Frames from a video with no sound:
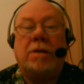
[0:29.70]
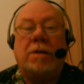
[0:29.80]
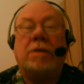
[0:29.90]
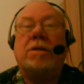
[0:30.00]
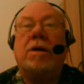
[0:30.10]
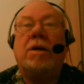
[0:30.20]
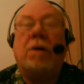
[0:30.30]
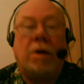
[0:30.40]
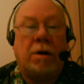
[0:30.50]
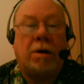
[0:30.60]
just a
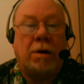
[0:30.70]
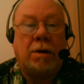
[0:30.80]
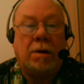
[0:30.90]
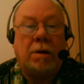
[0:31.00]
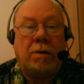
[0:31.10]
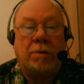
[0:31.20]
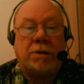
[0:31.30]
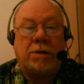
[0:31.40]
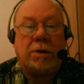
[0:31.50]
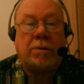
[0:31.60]
yard the
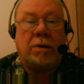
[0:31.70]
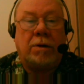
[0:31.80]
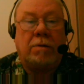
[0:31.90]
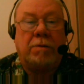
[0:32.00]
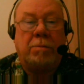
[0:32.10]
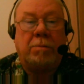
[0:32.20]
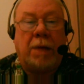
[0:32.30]
children of the